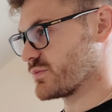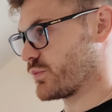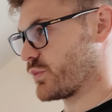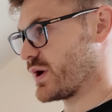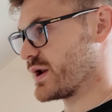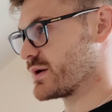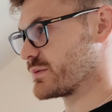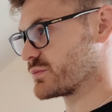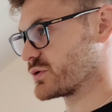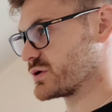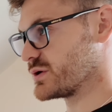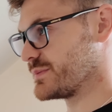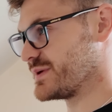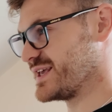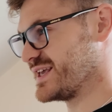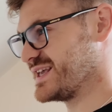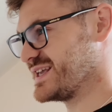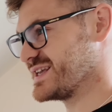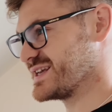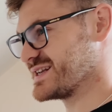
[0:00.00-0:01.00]
when I'm going to be
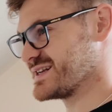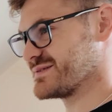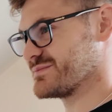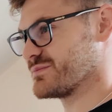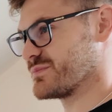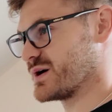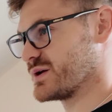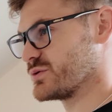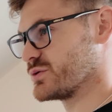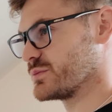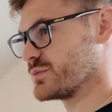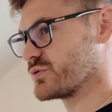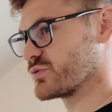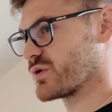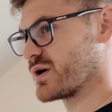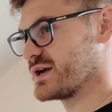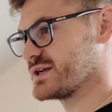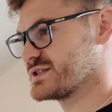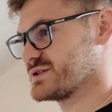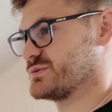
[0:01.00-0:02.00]
eating my normal
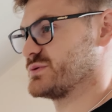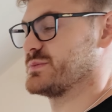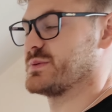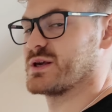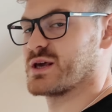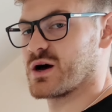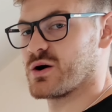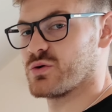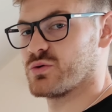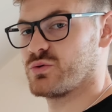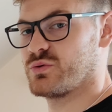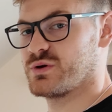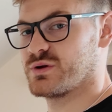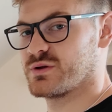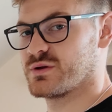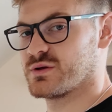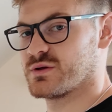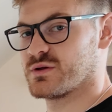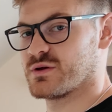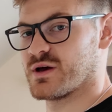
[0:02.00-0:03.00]
rice, it would be cold,
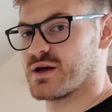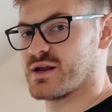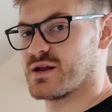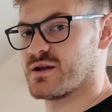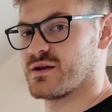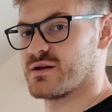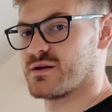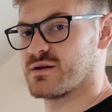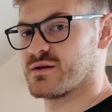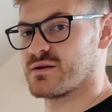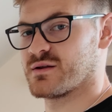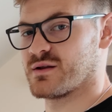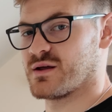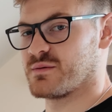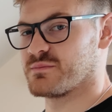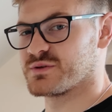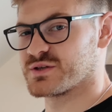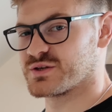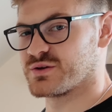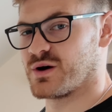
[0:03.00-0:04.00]
and
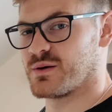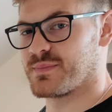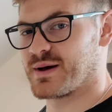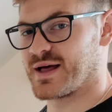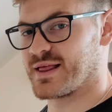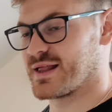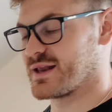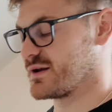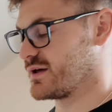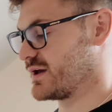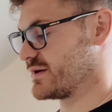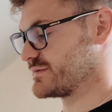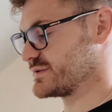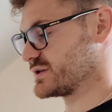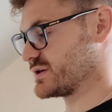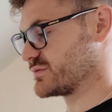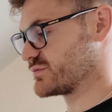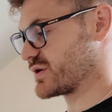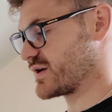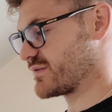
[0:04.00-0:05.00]
I'm just not about that life,
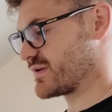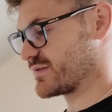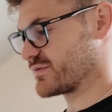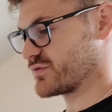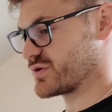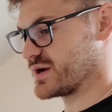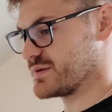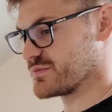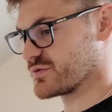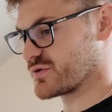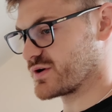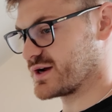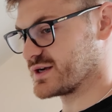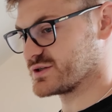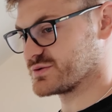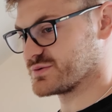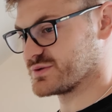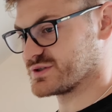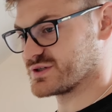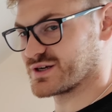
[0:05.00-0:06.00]
so I'd rather have cream of
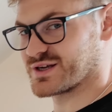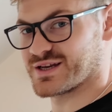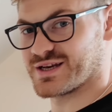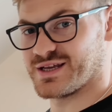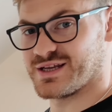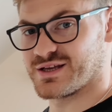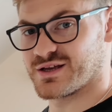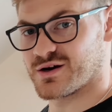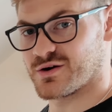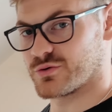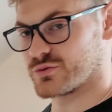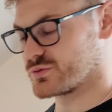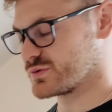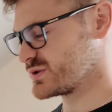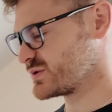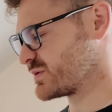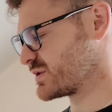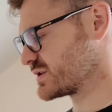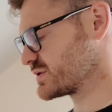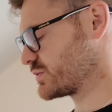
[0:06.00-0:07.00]
rice, which I can eat cold,
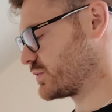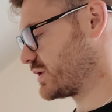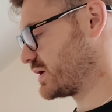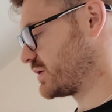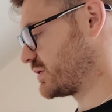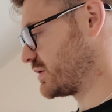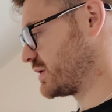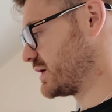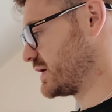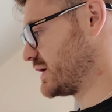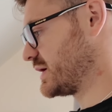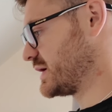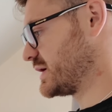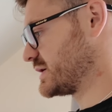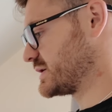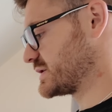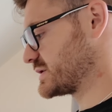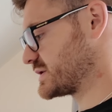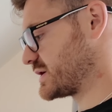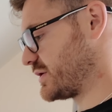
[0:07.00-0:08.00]
which works well.
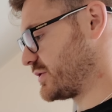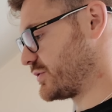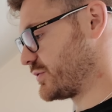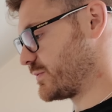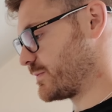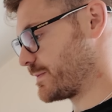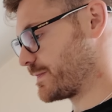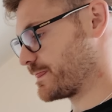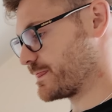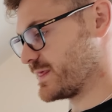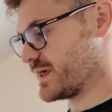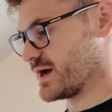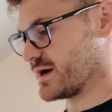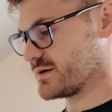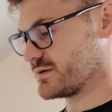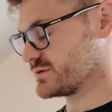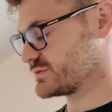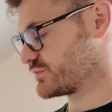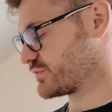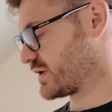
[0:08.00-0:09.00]
So yeah,
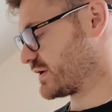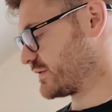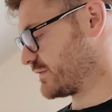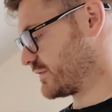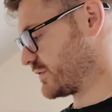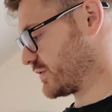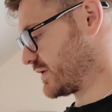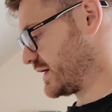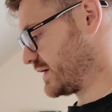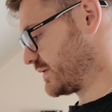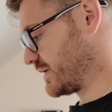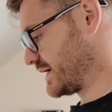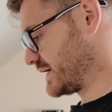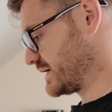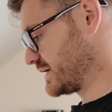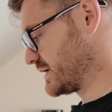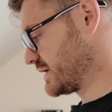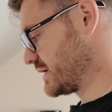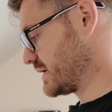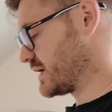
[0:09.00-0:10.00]
I'll run you through it
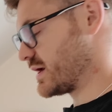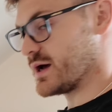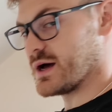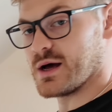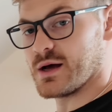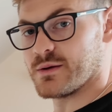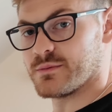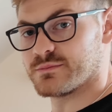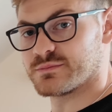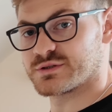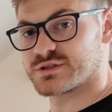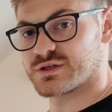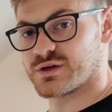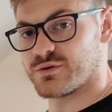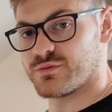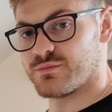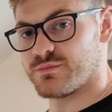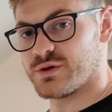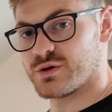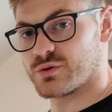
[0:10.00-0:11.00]
anyway. So
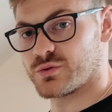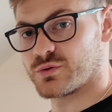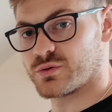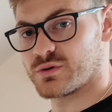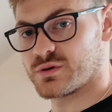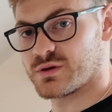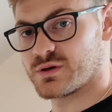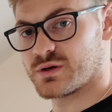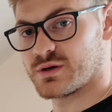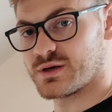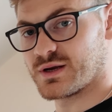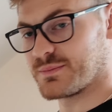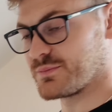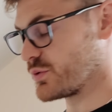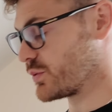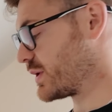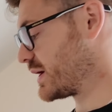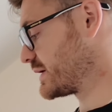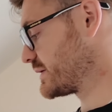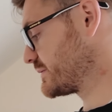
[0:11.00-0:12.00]
meal number
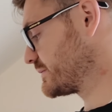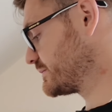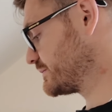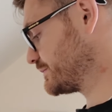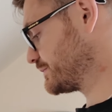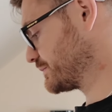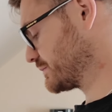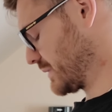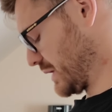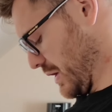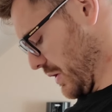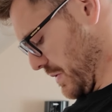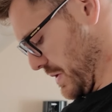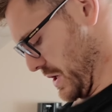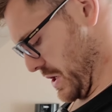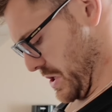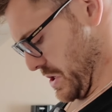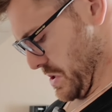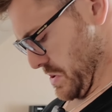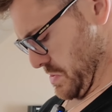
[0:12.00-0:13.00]
one, going
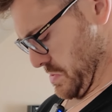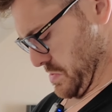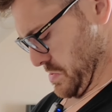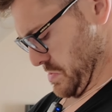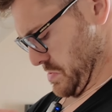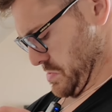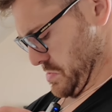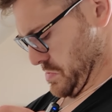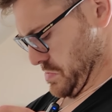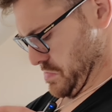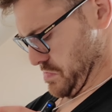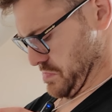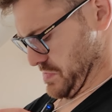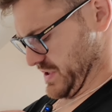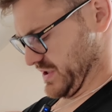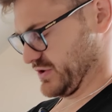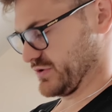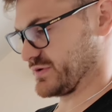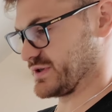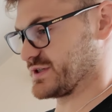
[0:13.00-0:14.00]
in,
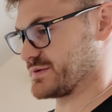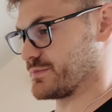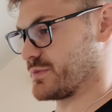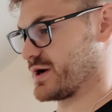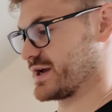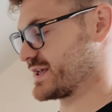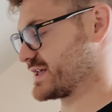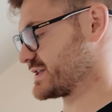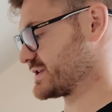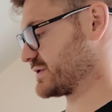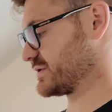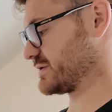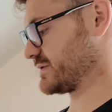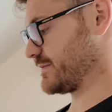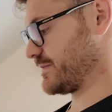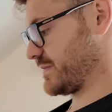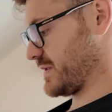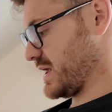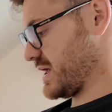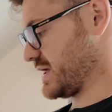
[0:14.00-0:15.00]
make sure this mic is on.
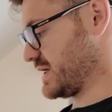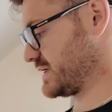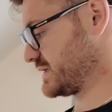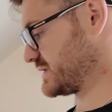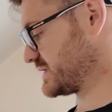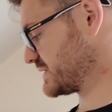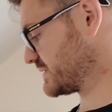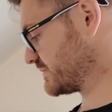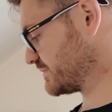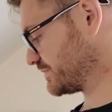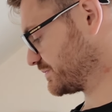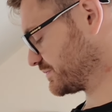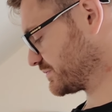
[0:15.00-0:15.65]
It is.